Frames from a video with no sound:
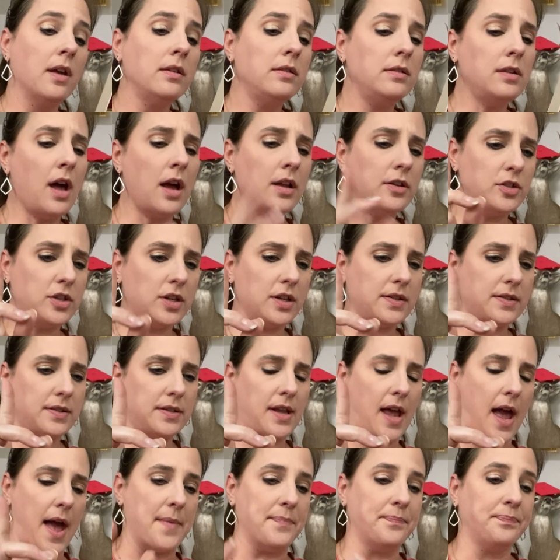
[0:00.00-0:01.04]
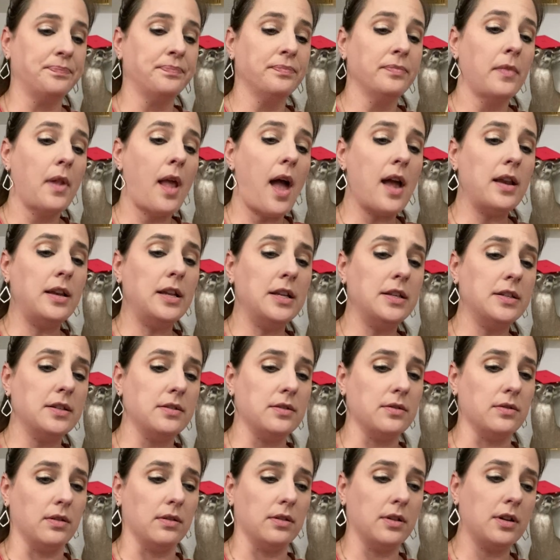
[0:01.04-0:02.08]
Not just yet. I need to
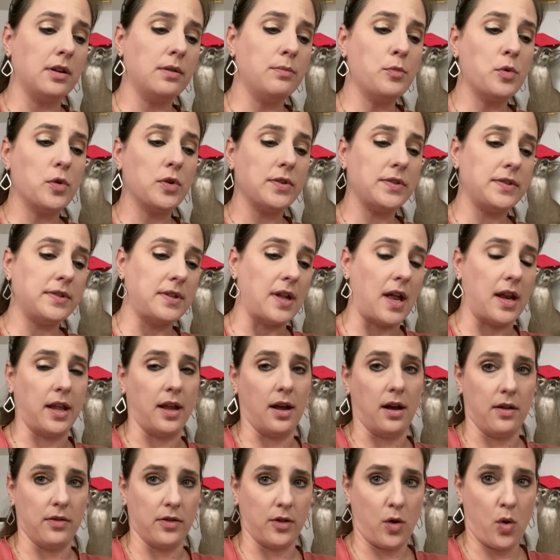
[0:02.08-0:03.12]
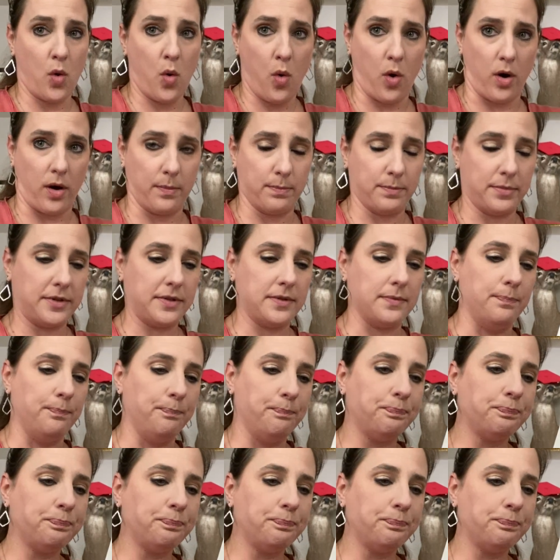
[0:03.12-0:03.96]
do a little more study on the corpse.